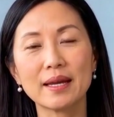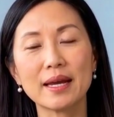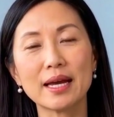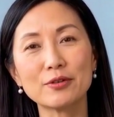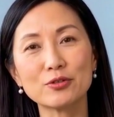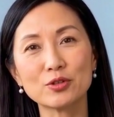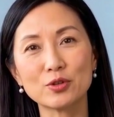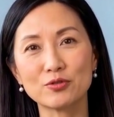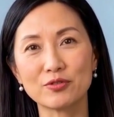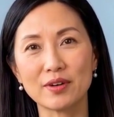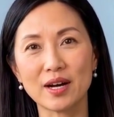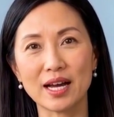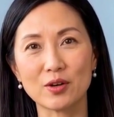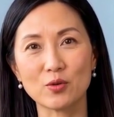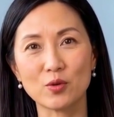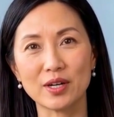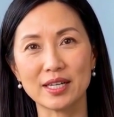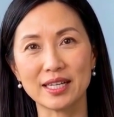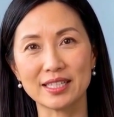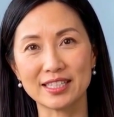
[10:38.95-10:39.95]
If you find
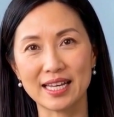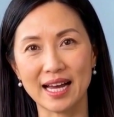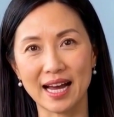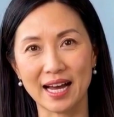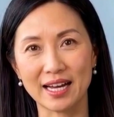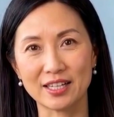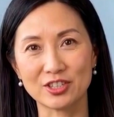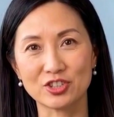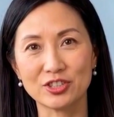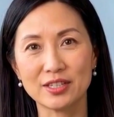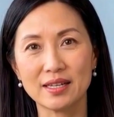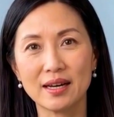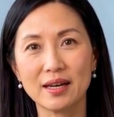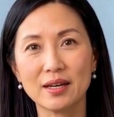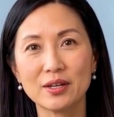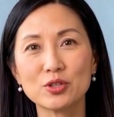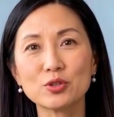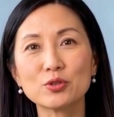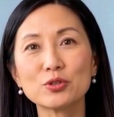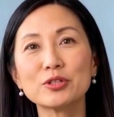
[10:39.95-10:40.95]
one attached,
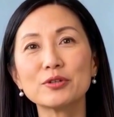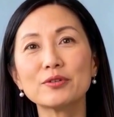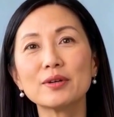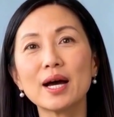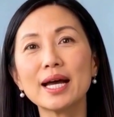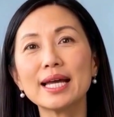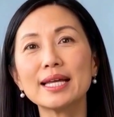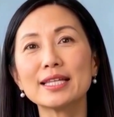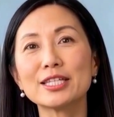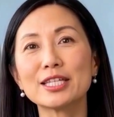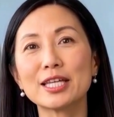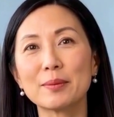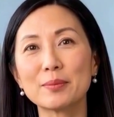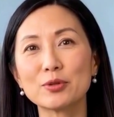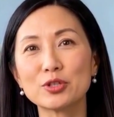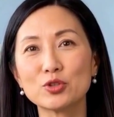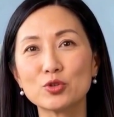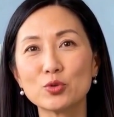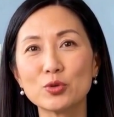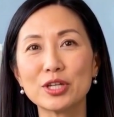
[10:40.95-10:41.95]
use
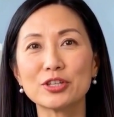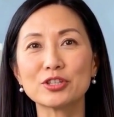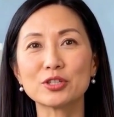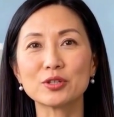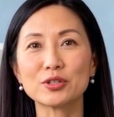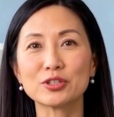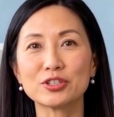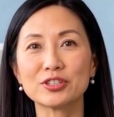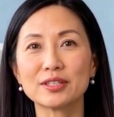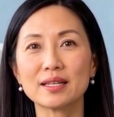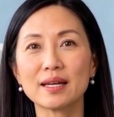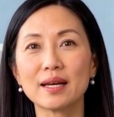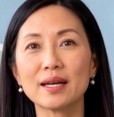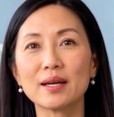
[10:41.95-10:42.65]
fine-tipped tweezers,